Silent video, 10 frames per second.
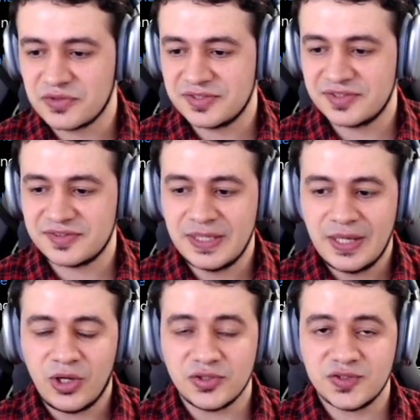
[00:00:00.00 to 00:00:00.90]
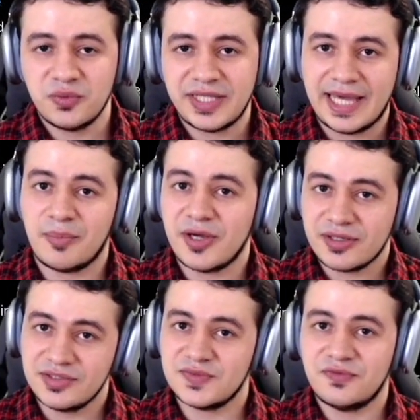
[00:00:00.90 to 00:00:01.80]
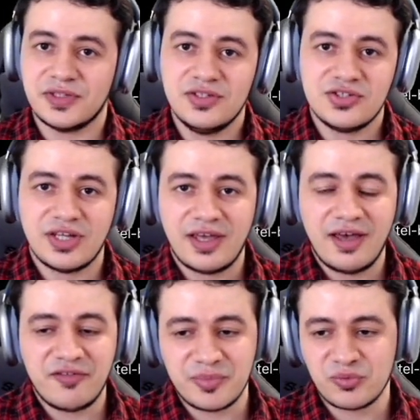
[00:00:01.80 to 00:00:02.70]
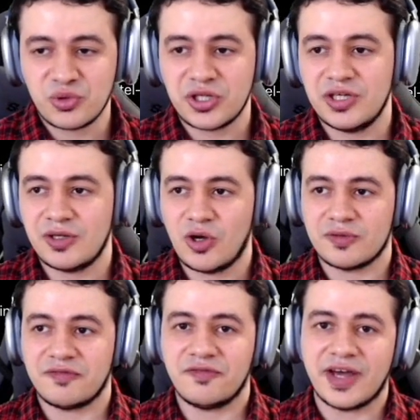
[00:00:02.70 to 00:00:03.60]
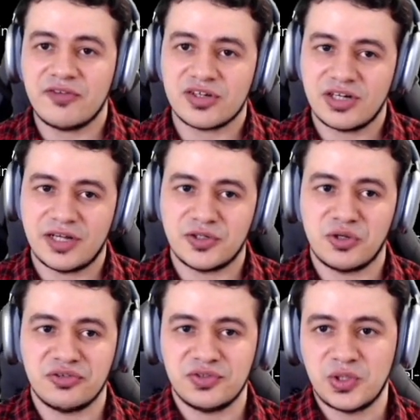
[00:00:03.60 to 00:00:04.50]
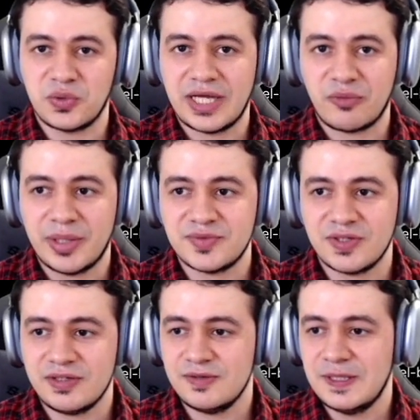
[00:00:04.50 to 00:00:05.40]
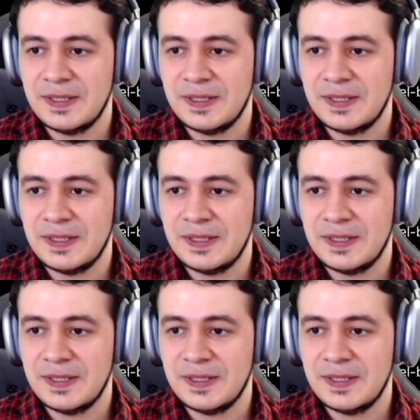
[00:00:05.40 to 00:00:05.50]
This is also, the app icon isn't finished. I have been working on Fiverr. I don't know if you know that website.